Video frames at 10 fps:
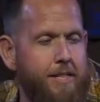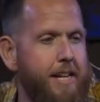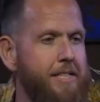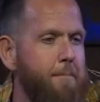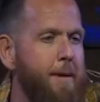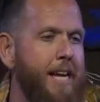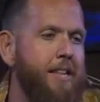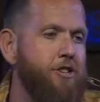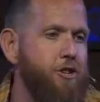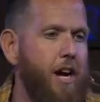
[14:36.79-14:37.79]
It doesn't mean
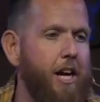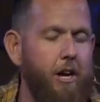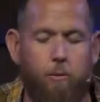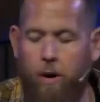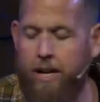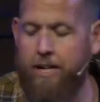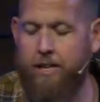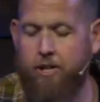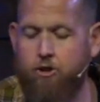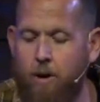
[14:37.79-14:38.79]
that you're not going to run
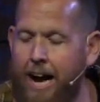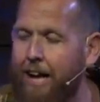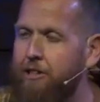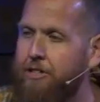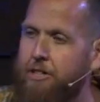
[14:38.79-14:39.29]
into the trials